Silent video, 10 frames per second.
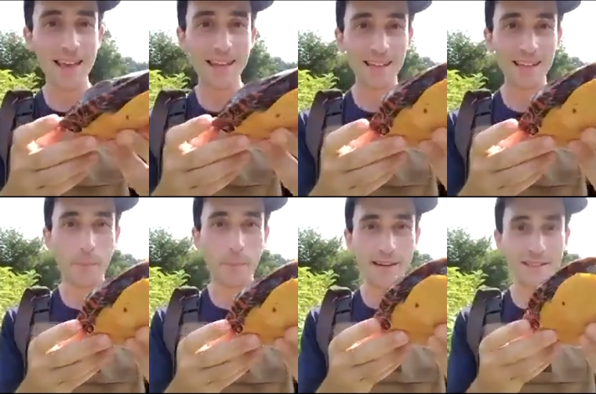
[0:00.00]
so
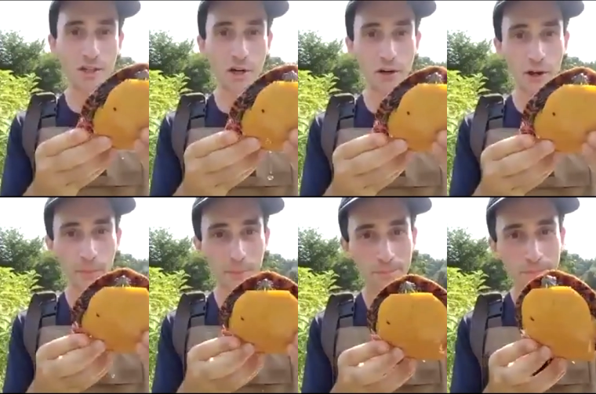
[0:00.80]
this
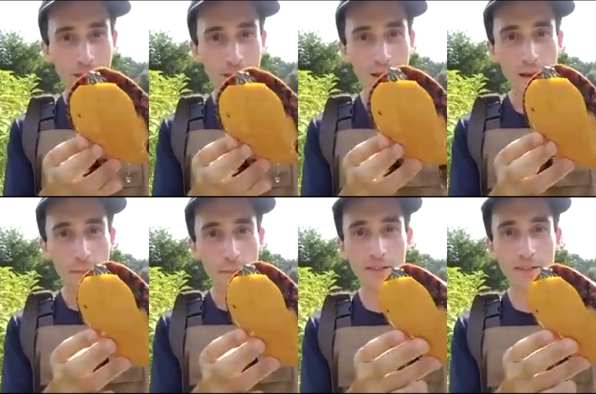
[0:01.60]
is a painted
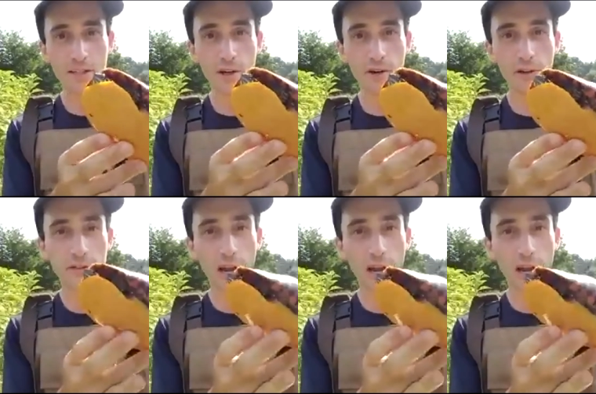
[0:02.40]
turtle.
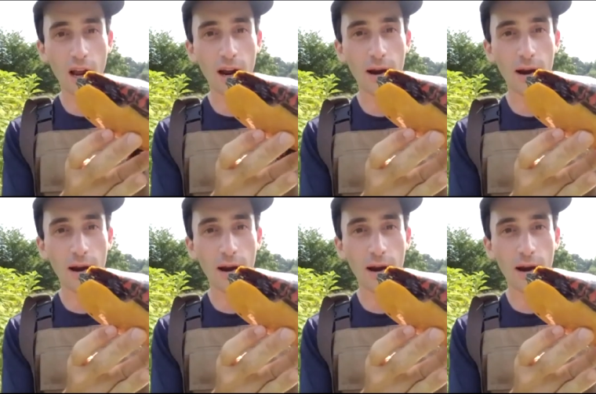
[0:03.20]
Painted
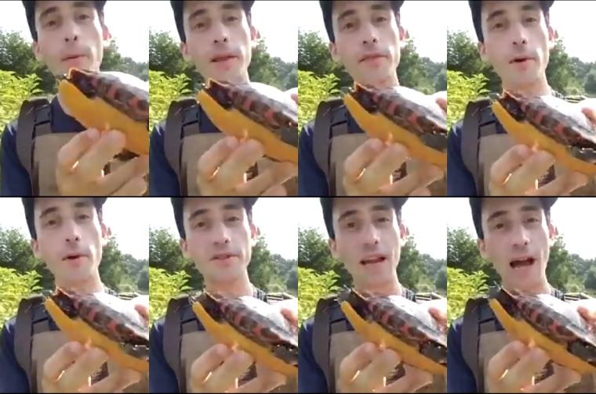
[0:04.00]
turtles are
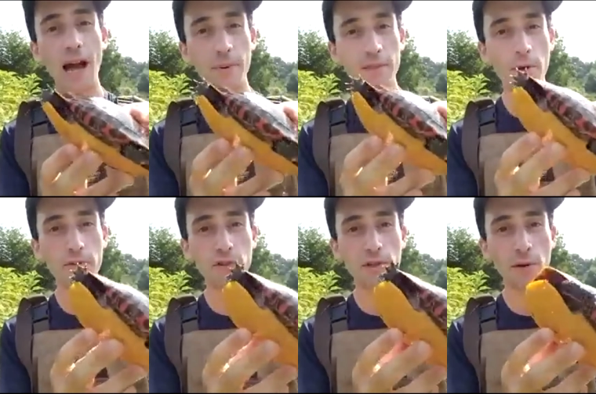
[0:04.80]
probably the
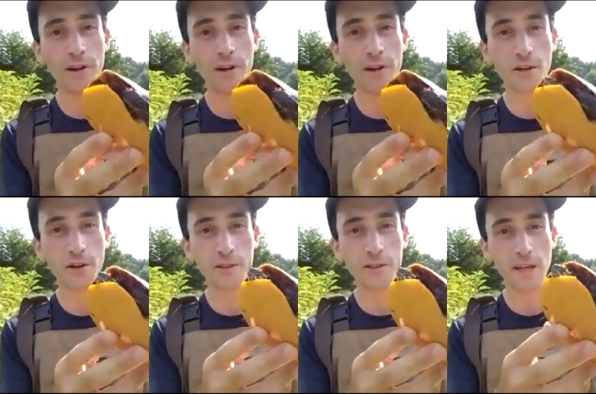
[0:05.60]
most common, the most
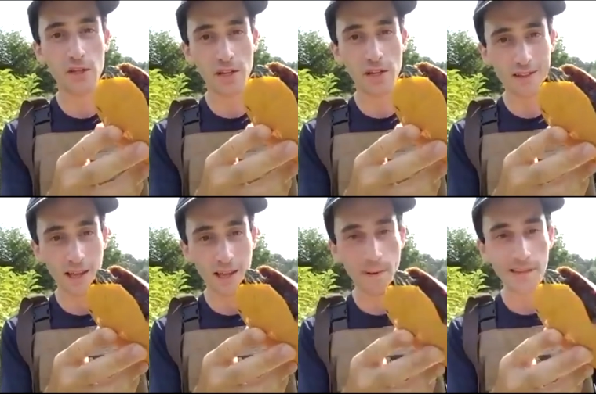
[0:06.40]
numerous turtle
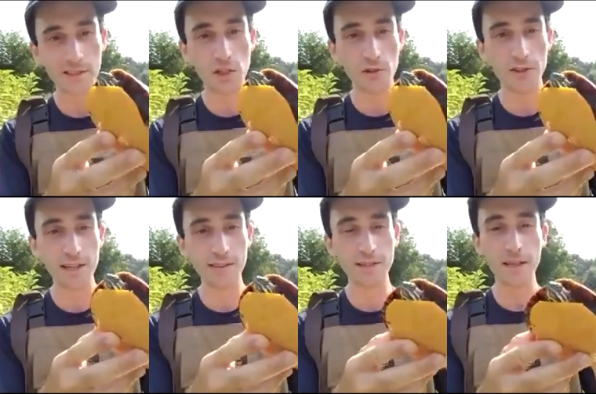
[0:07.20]
species in
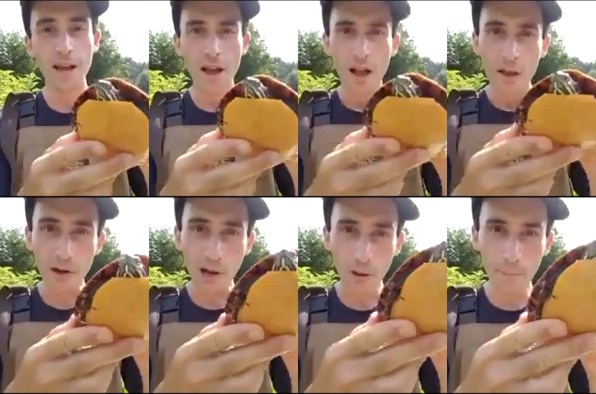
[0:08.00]
Massachusetts. They're
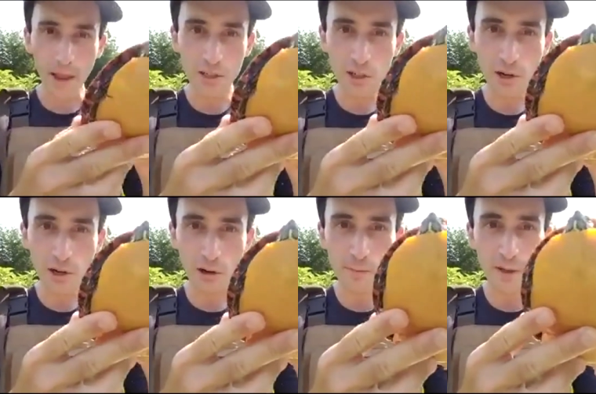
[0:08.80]
called painted
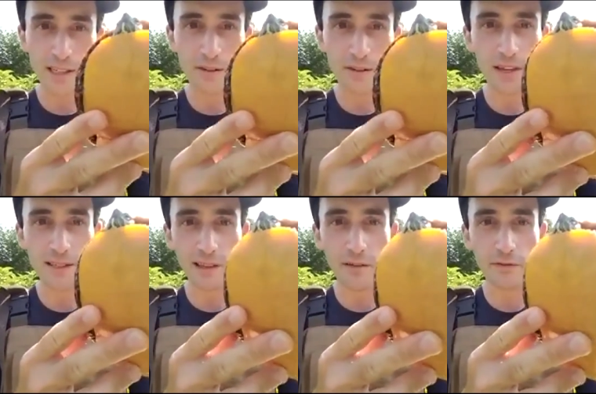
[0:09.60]
turtles because of these
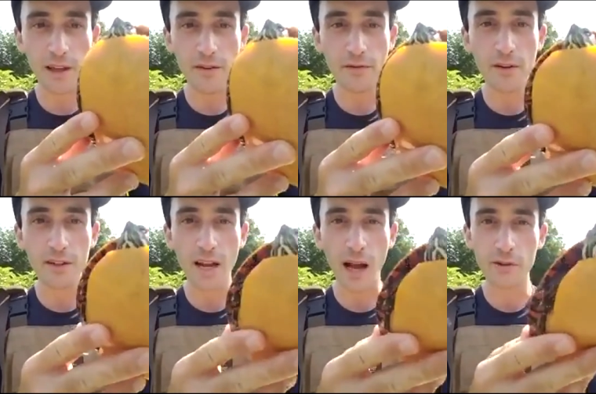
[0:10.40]
lovely vivid
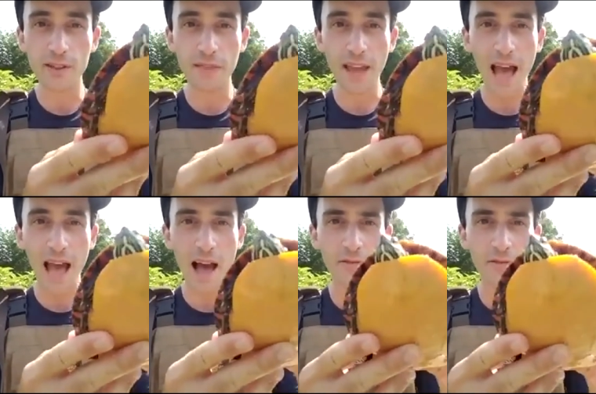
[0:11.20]
colors that they have.